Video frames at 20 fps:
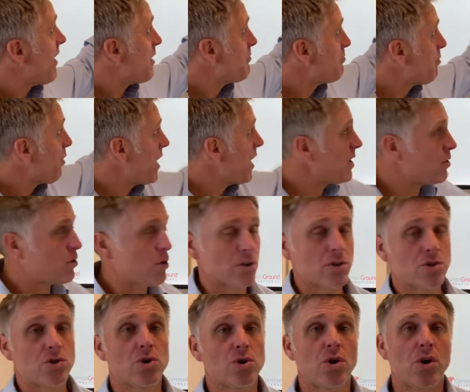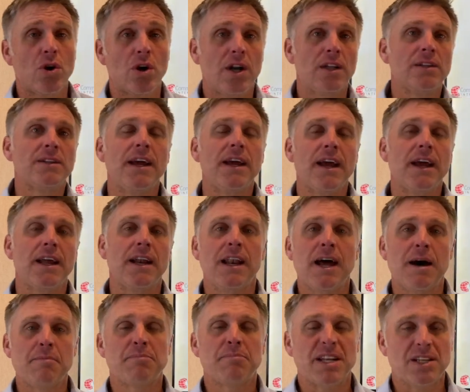buen control de
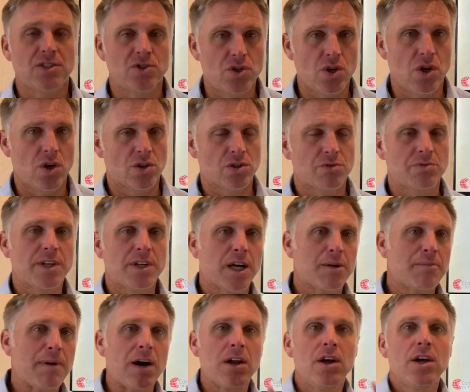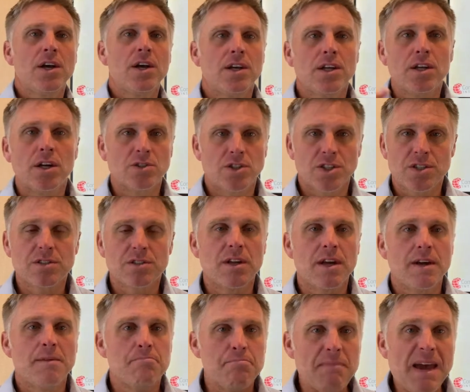la presión. So we talk about, just
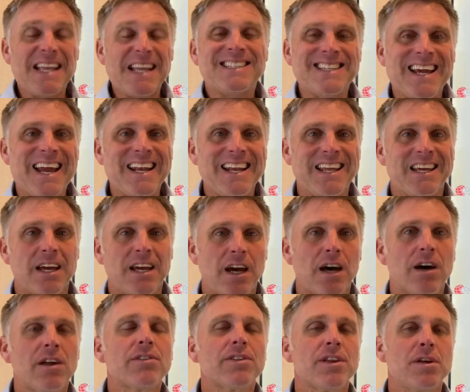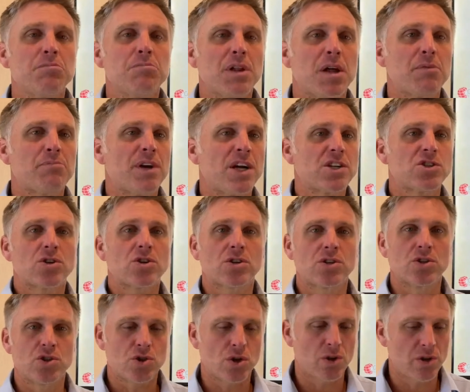maintaining a healthy blood pressure,
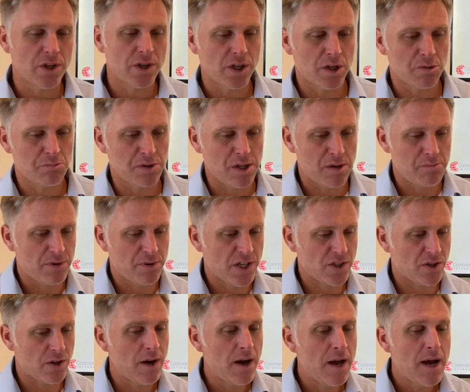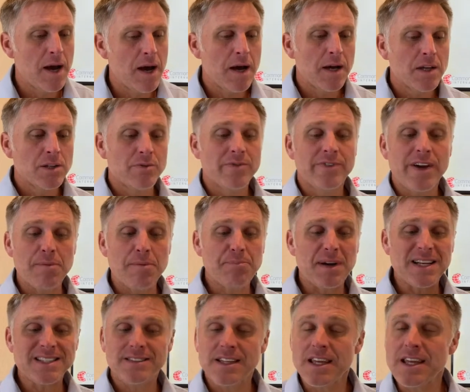controlling your blood pressure. So we've got
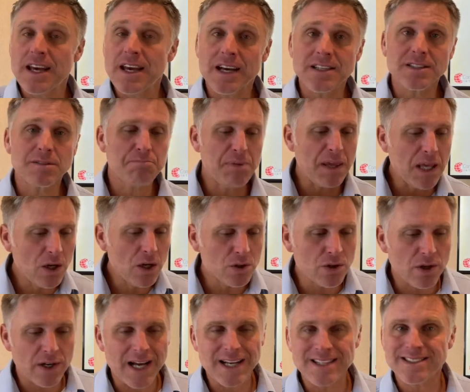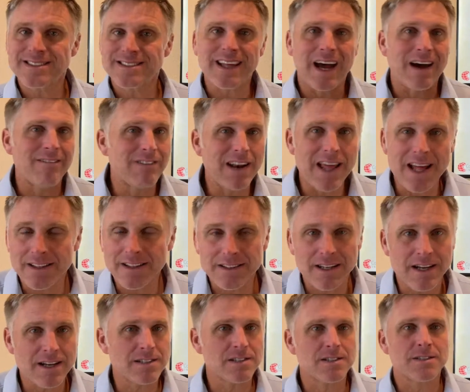pastillas, píldoras,
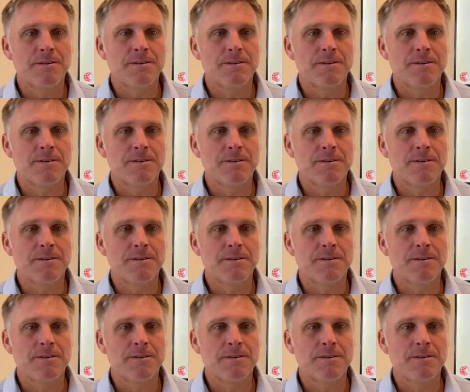tabletas,